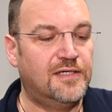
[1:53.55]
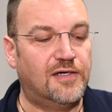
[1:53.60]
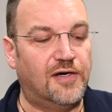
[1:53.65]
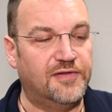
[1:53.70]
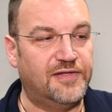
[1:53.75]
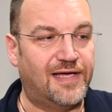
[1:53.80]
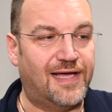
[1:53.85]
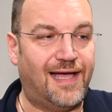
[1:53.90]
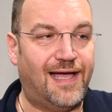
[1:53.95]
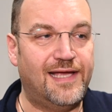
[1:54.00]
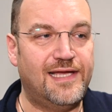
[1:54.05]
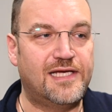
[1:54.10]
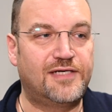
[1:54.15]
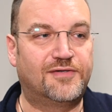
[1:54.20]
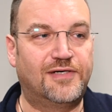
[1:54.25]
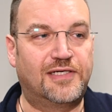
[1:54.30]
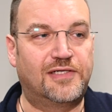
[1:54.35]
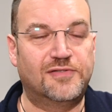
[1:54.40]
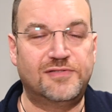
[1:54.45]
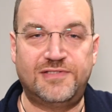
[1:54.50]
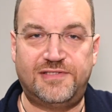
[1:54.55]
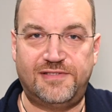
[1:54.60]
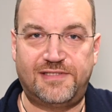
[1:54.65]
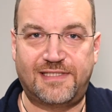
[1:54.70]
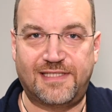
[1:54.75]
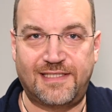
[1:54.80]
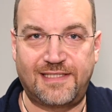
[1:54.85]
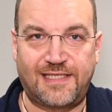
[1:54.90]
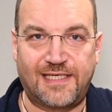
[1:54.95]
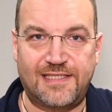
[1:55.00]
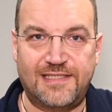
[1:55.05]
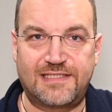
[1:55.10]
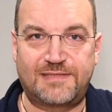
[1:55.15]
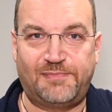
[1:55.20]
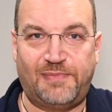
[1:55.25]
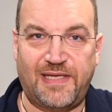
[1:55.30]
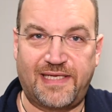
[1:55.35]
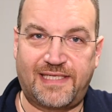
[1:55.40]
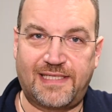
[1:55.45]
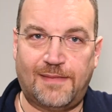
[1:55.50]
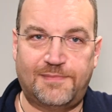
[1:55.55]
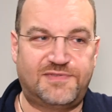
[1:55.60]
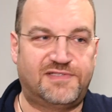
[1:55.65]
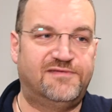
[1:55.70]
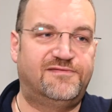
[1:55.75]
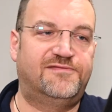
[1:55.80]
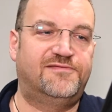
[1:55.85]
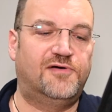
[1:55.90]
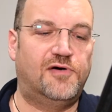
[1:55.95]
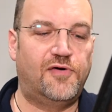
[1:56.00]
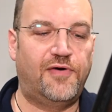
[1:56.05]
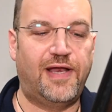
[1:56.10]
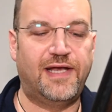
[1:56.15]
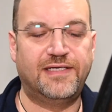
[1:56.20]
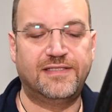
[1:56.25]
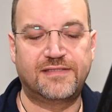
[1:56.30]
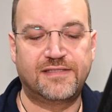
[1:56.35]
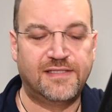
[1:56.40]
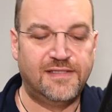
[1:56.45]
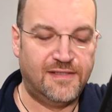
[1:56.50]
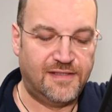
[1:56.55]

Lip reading: On the higher grade guns, you can get the split captive forend,